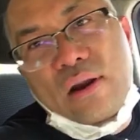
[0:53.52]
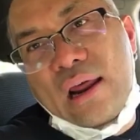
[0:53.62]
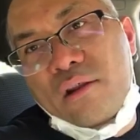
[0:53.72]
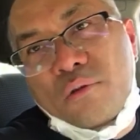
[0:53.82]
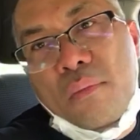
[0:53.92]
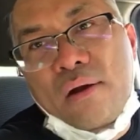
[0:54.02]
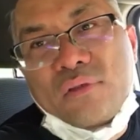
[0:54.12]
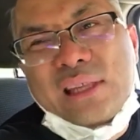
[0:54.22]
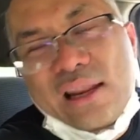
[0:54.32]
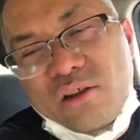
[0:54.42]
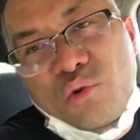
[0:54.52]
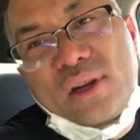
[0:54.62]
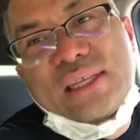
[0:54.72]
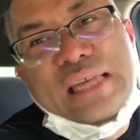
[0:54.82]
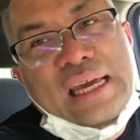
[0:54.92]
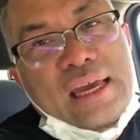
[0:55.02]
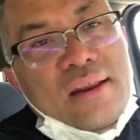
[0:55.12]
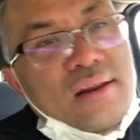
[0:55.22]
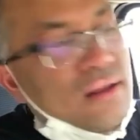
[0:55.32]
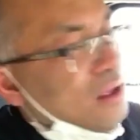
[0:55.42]
on about 10 to 20 seconds,
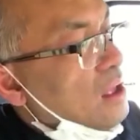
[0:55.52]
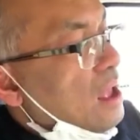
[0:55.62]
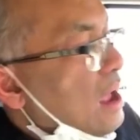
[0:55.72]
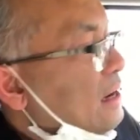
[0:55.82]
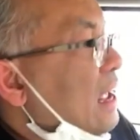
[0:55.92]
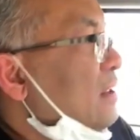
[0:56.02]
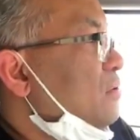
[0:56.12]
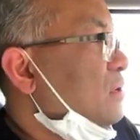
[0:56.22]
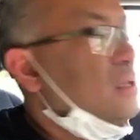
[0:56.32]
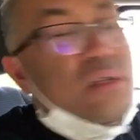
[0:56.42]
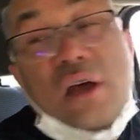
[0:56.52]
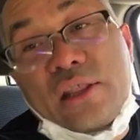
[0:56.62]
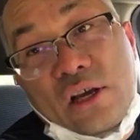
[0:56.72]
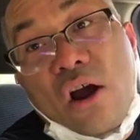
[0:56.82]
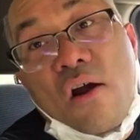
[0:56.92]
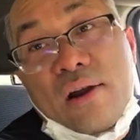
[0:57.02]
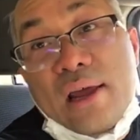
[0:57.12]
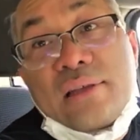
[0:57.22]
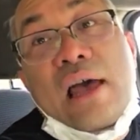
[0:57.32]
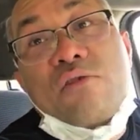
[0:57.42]
and then you just start the car, and
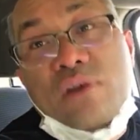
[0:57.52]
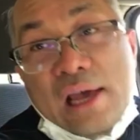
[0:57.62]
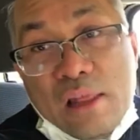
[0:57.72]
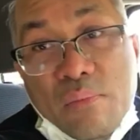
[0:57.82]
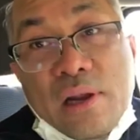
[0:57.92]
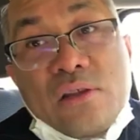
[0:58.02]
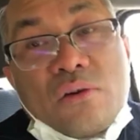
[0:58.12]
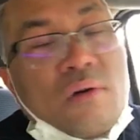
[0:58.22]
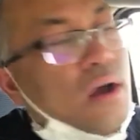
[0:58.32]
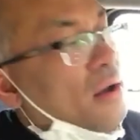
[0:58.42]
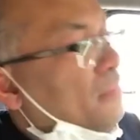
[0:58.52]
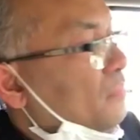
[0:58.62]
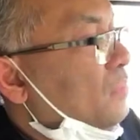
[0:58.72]
that's how you calibrate your